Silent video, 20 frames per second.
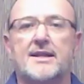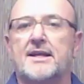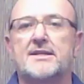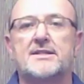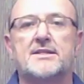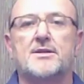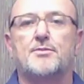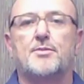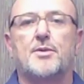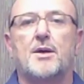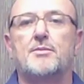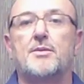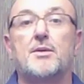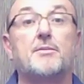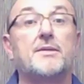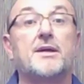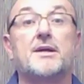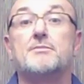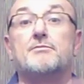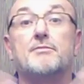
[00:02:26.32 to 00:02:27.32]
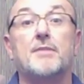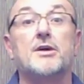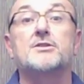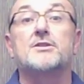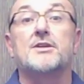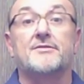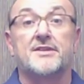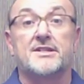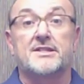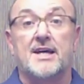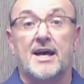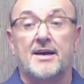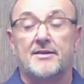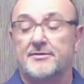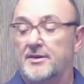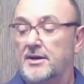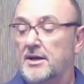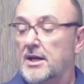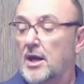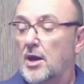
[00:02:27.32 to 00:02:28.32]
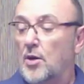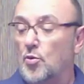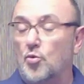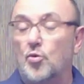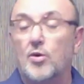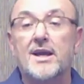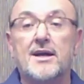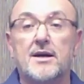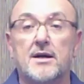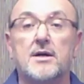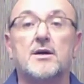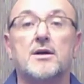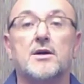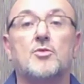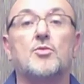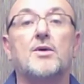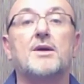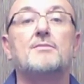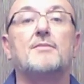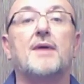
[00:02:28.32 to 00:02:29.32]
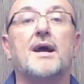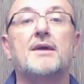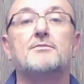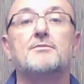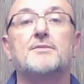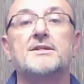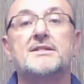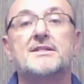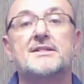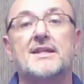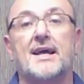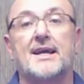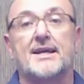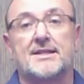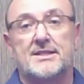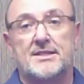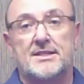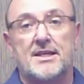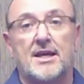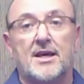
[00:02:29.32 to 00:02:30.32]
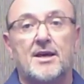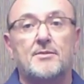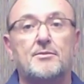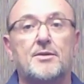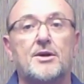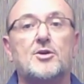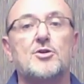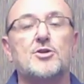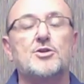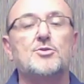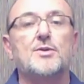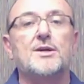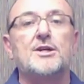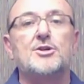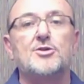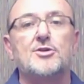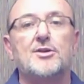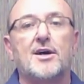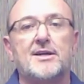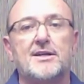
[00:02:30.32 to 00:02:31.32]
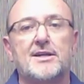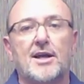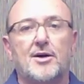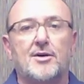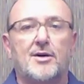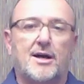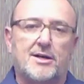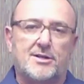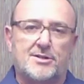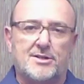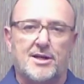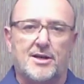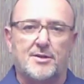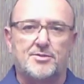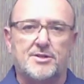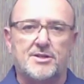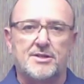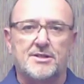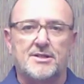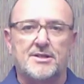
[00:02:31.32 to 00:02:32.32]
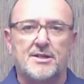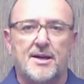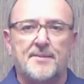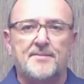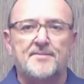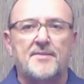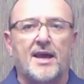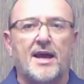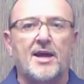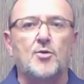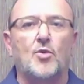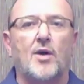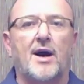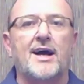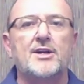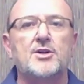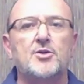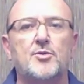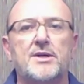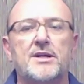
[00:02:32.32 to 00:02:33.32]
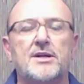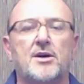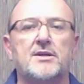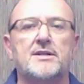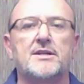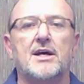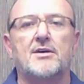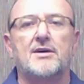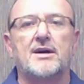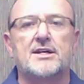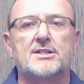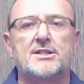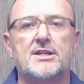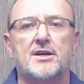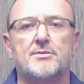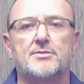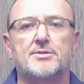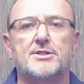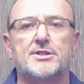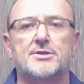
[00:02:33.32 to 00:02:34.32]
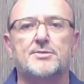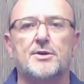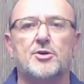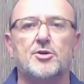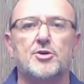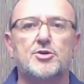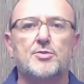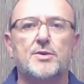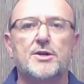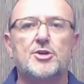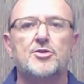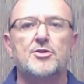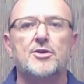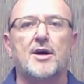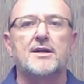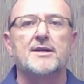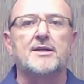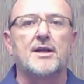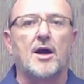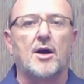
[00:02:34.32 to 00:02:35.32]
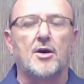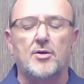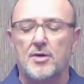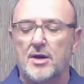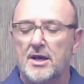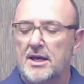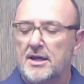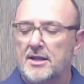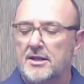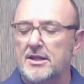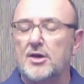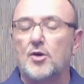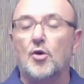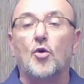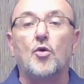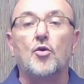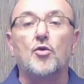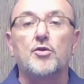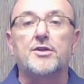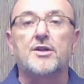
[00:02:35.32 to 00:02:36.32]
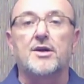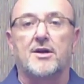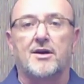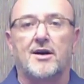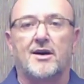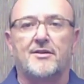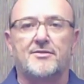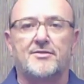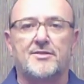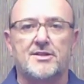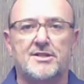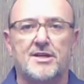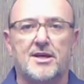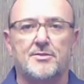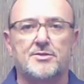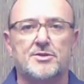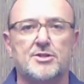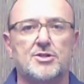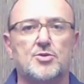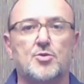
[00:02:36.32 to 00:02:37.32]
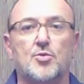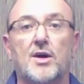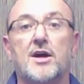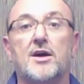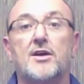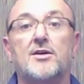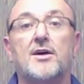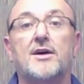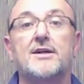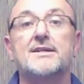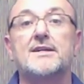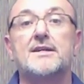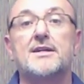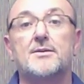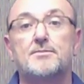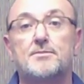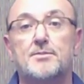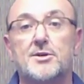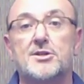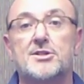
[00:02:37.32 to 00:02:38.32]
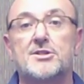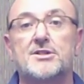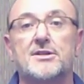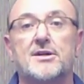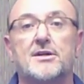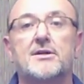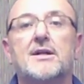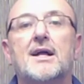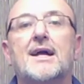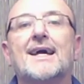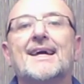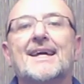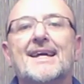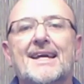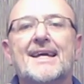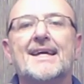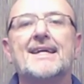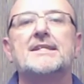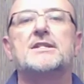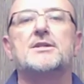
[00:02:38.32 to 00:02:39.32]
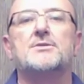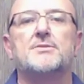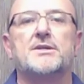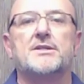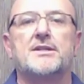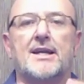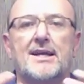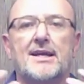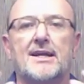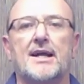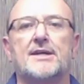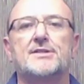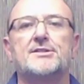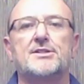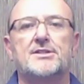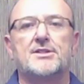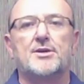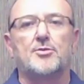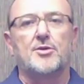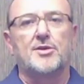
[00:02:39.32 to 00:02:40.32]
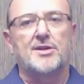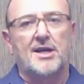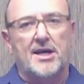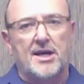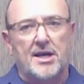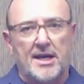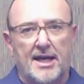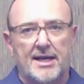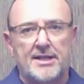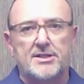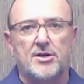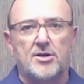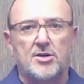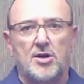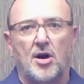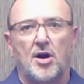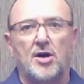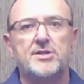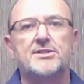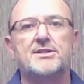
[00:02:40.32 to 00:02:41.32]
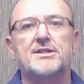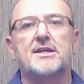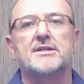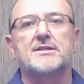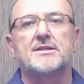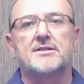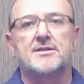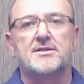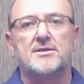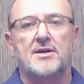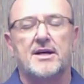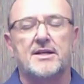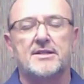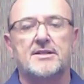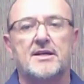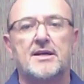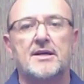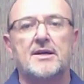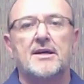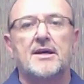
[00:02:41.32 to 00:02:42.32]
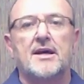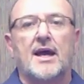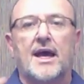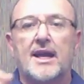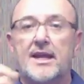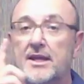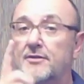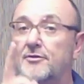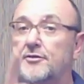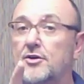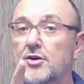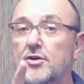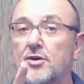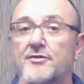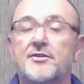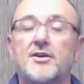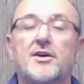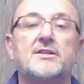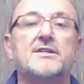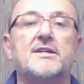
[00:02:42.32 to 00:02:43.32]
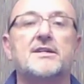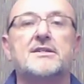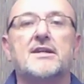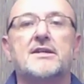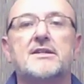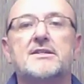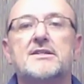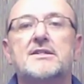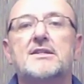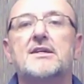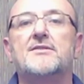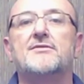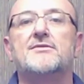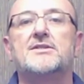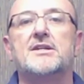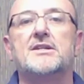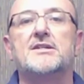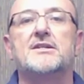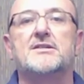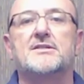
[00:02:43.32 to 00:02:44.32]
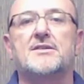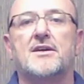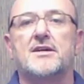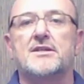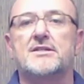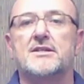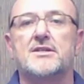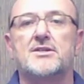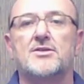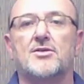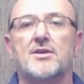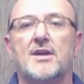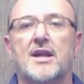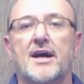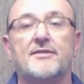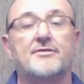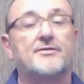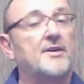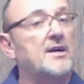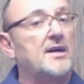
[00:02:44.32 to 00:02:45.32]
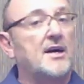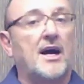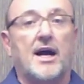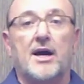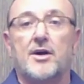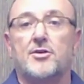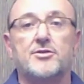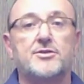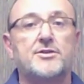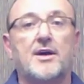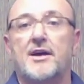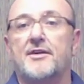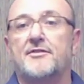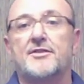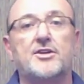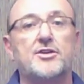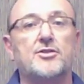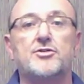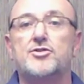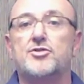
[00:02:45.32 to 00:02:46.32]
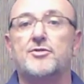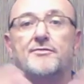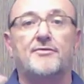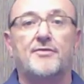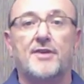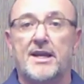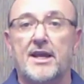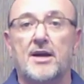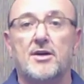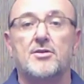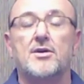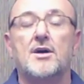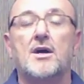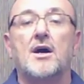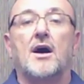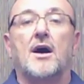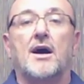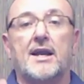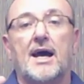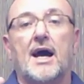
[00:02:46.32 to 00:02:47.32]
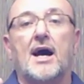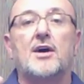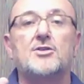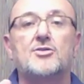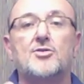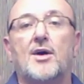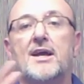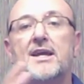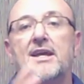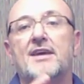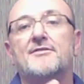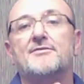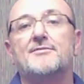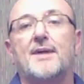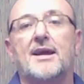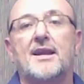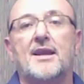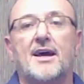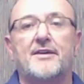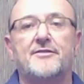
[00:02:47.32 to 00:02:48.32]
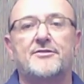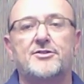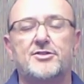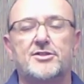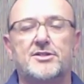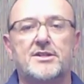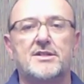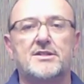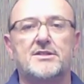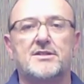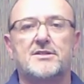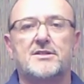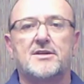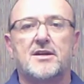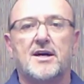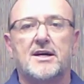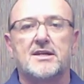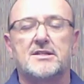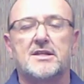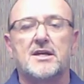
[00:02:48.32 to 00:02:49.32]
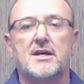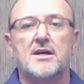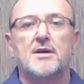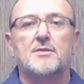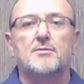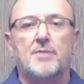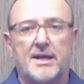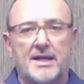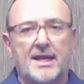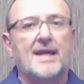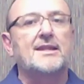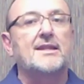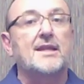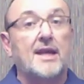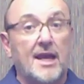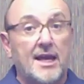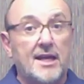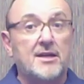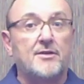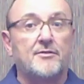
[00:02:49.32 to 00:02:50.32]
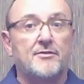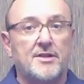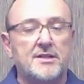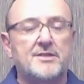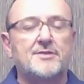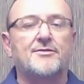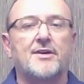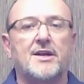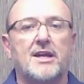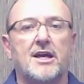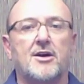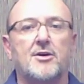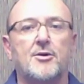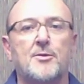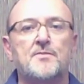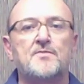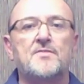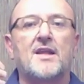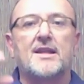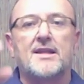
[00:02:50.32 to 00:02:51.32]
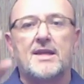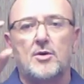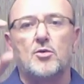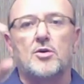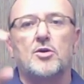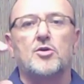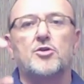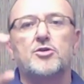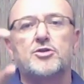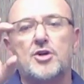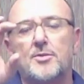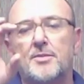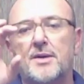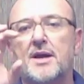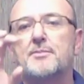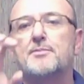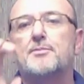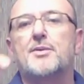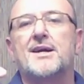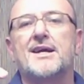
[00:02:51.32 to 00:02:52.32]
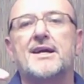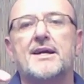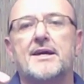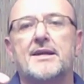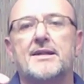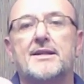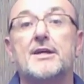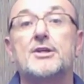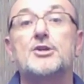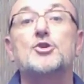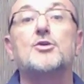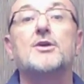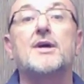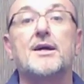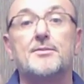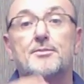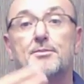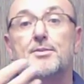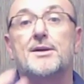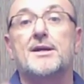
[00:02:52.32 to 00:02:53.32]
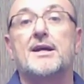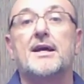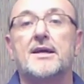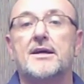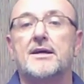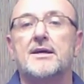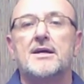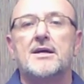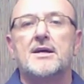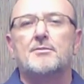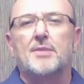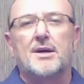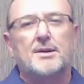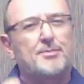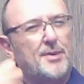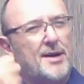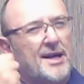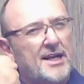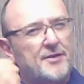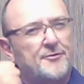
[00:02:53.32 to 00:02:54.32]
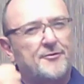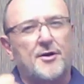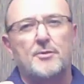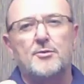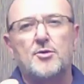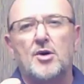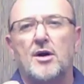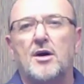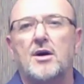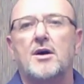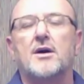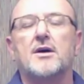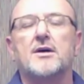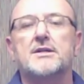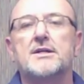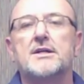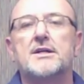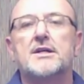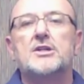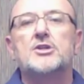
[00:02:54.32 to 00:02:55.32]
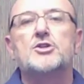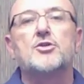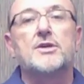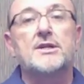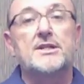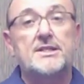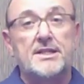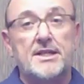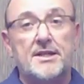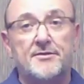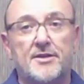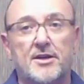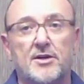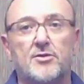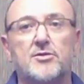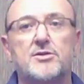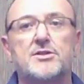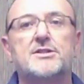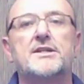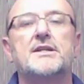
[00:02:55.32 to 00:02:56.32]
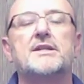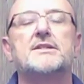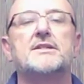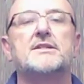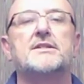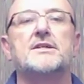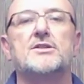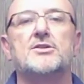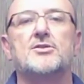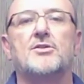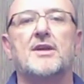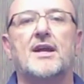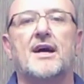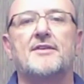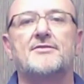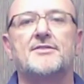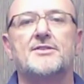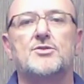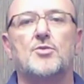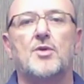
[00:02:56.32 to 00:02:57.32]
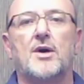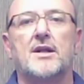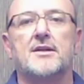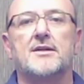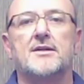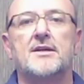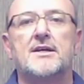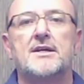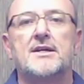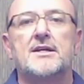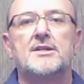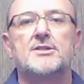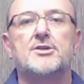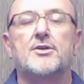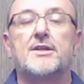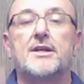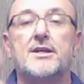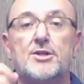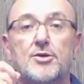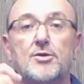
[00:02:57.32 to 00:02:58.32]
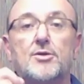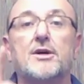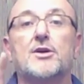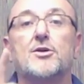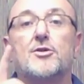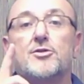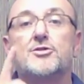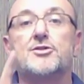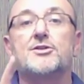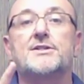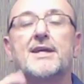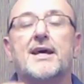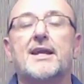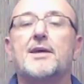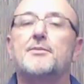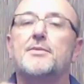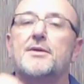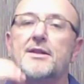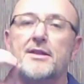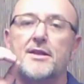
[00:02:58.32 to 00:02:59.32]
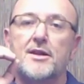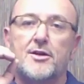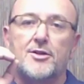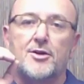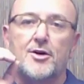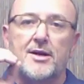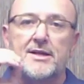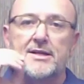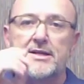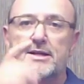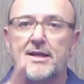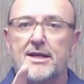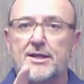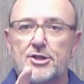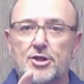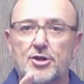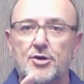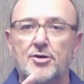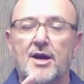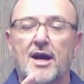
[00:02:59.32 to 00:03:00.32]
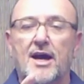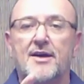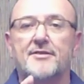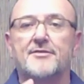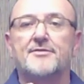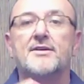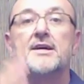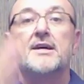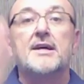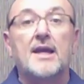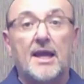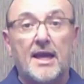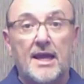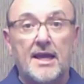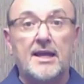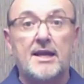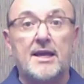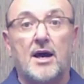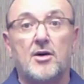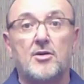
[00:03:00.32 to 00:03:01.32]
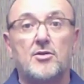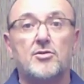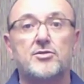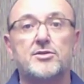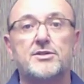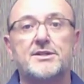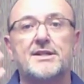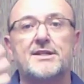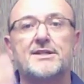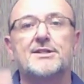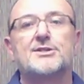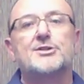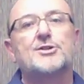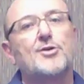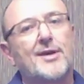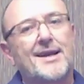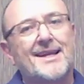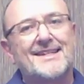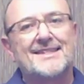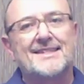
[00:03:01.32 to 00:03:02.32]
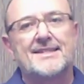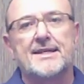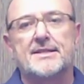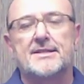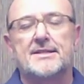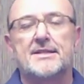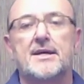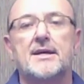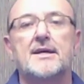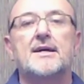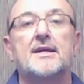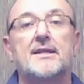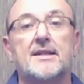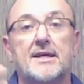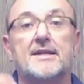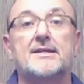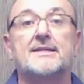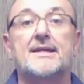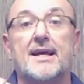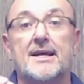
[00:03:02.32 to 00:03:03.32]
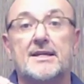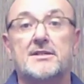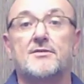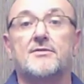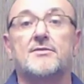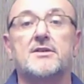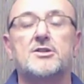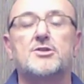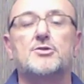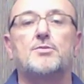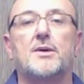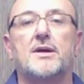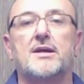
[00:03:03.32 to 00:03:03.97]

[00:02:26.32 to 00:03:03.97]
And that is the problem that most of us have. We err, we make mistakes because we do not know our scriptures. And why do we not know our scriptures? Because we do not know the author of the scriptures. We are not in a personal, intimate relationship with the Creator God, Jesus Christ. And if you have not yet received Jesus Christ in your life, I also have a YouTube video on how do I give my life to Jesus Christ. But at the end of this video, there will also be a prayer that you can pray, but pray it from your heart to receive the Lord Jesus in your life as well, so that you can also stand up in the authority that you have in our Lord Jesus to resist the attacks of the